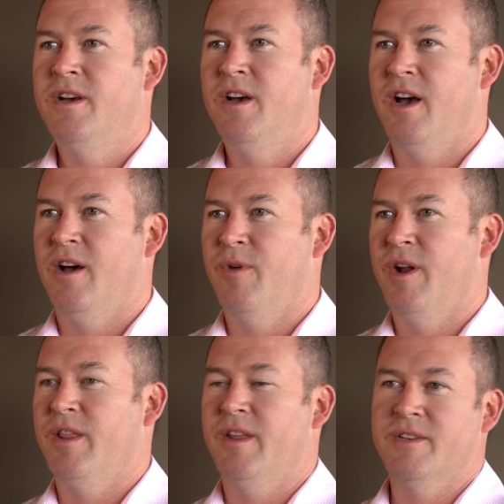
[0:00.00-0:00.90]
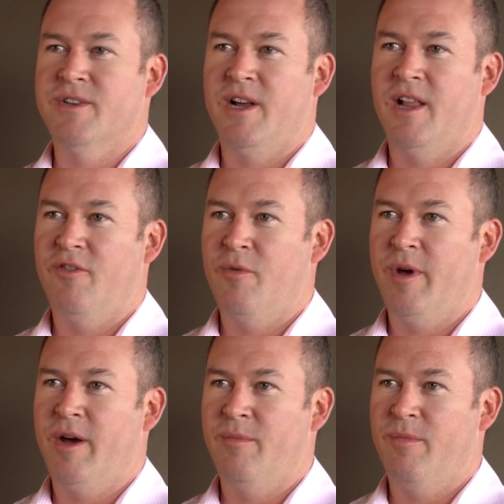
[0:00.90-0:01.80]
One of the things I love
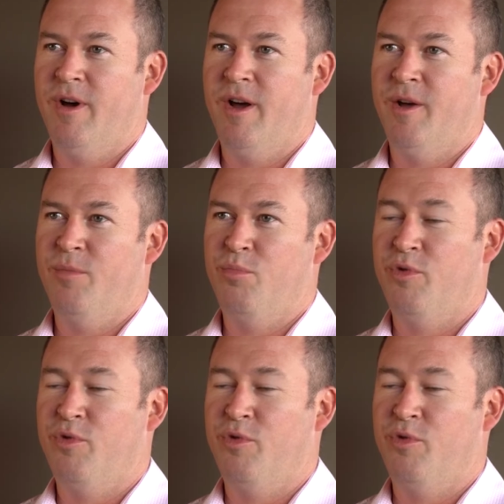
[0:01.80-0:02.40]
about my